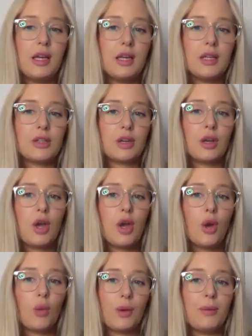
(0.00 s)
So
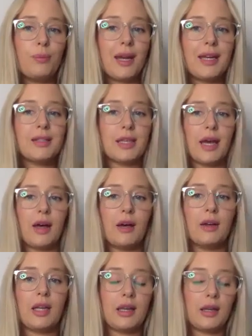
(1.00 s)
we break
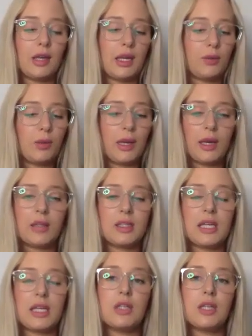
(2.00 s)
down in our
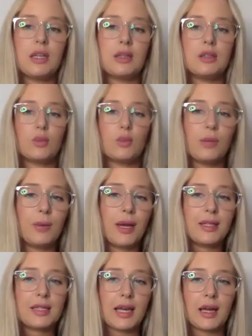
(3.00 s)
teachings, we
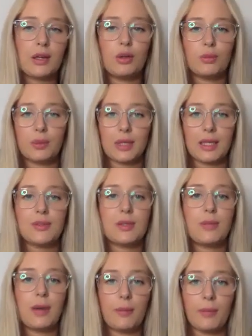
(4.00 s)
break down your beliefs
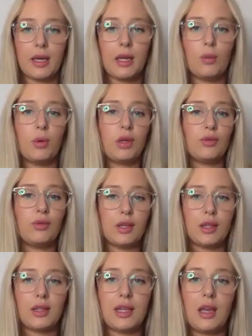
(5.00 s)
about money, what you
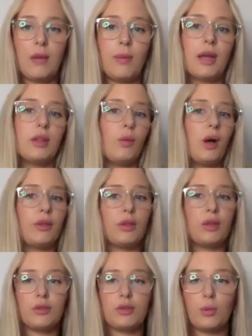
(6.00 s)
really think about the
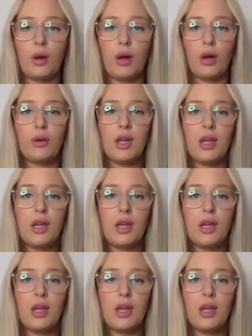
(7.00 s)
wealthy of the world,